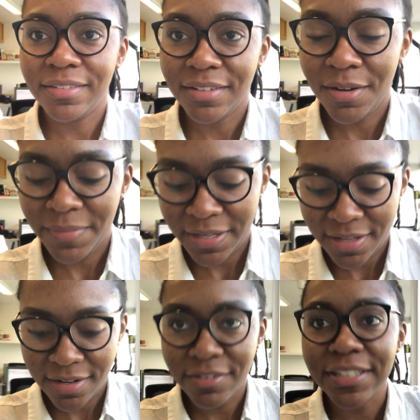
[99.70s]
coming
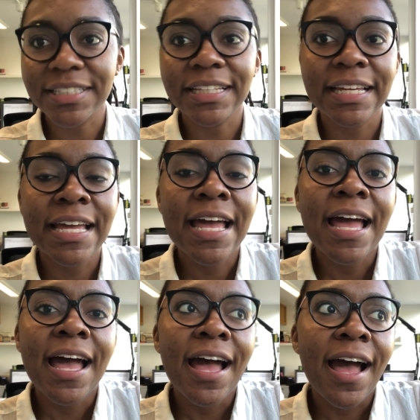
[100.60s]
in recently.
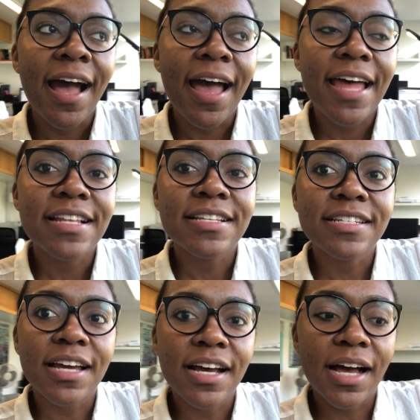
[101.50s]

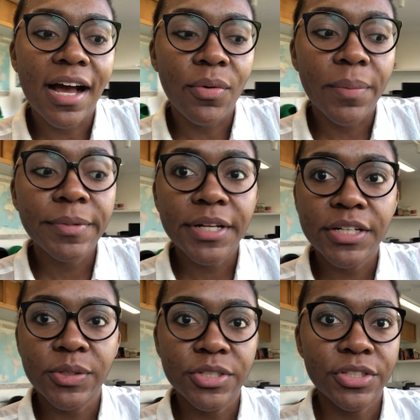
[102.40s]
And what I'm gonna
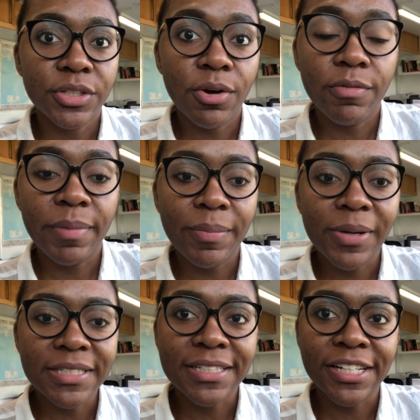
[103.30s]
do is just go over my
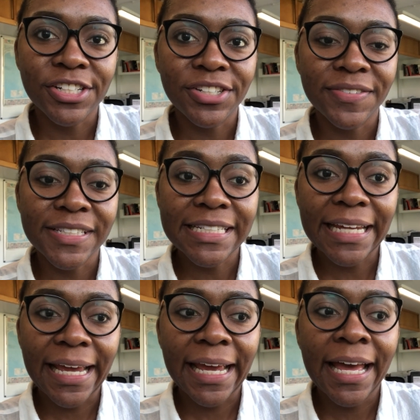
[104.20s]
presentation for
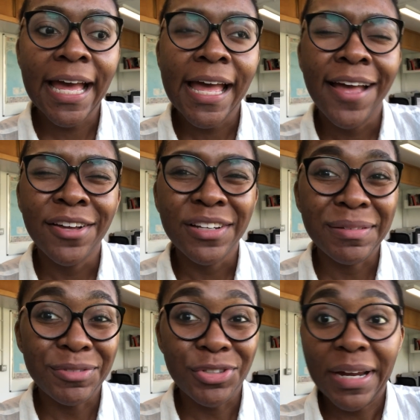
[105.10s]
today
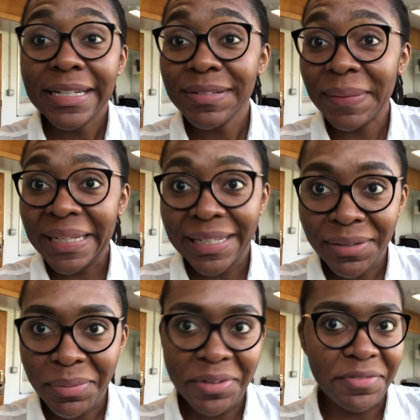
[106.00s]
and try to make
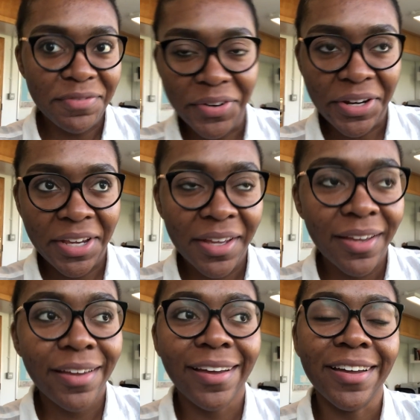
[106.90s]
it a bit funny
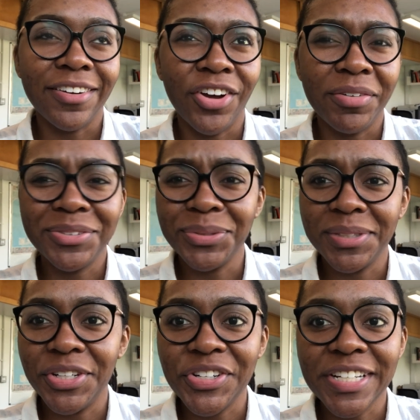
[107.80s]
and not too
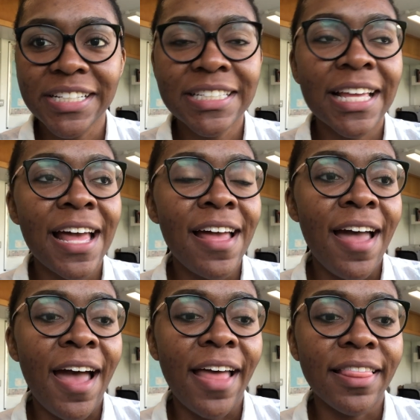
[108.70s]
serious.
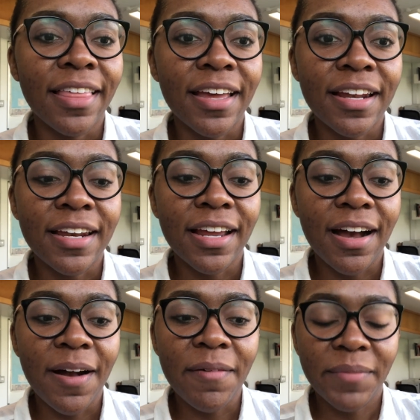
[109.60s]
And then
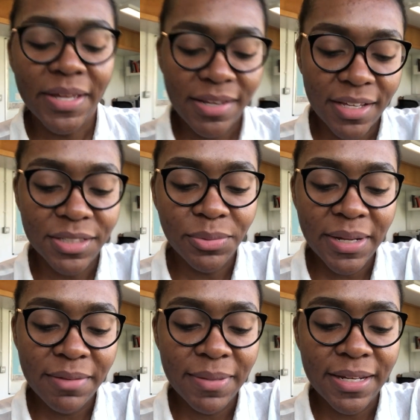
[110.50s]
in like
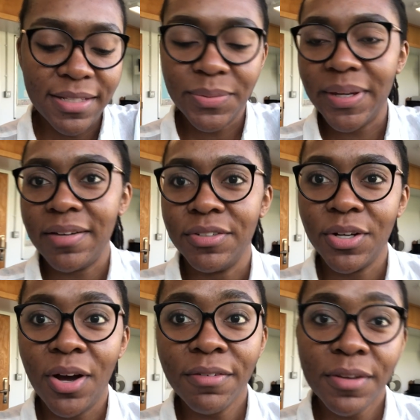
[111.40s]
20 minutes, we have a
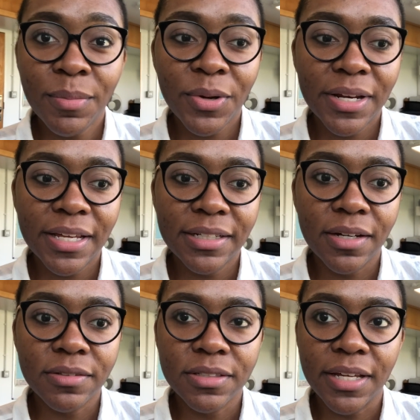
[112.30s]
coffee morning
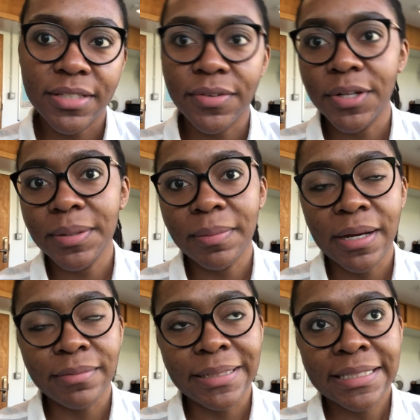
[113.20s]
downstairs for our
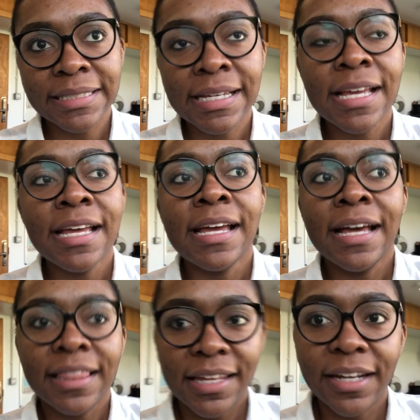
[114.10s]
department.
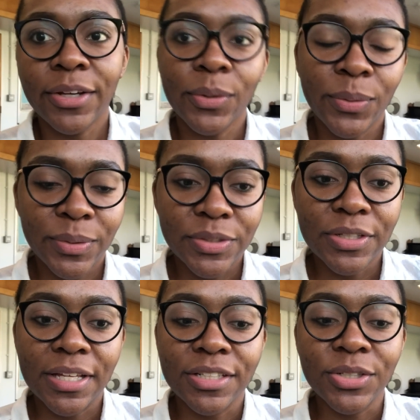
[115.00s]
And then I go
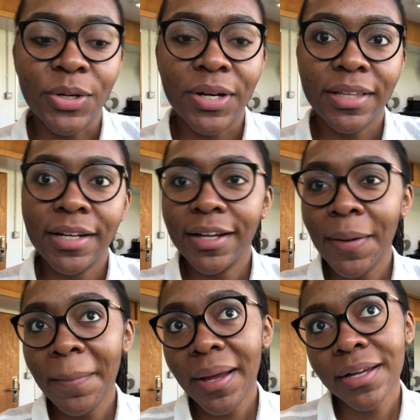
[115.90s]
to that talk and then I
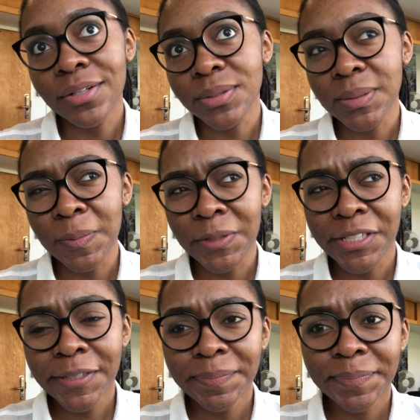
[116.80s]
come back and do some
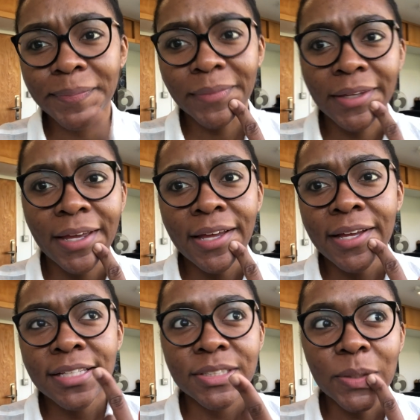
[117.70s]
work.
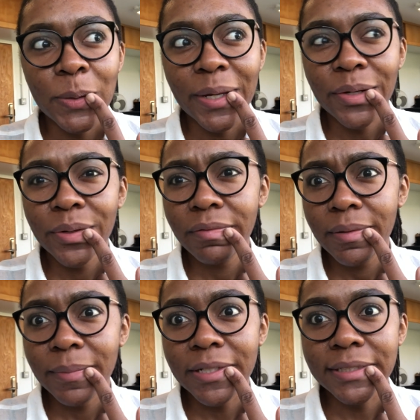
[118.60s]
So I don't know if
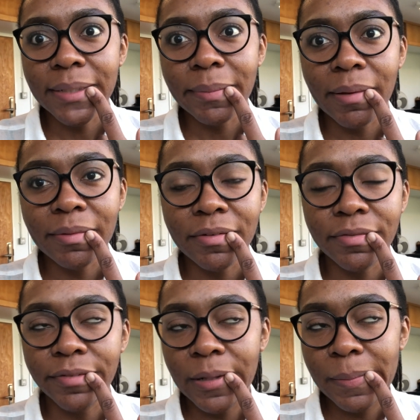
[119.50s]
anybody's gonna be able to
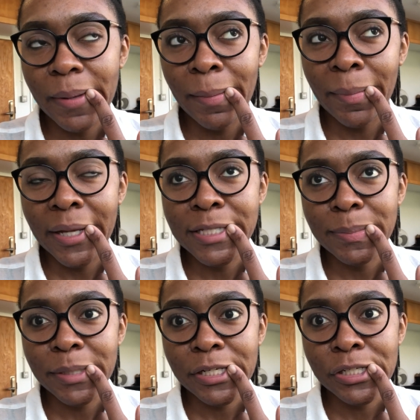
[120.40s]
film my
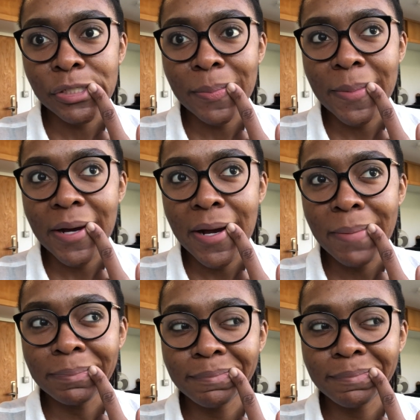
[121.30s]
speech, but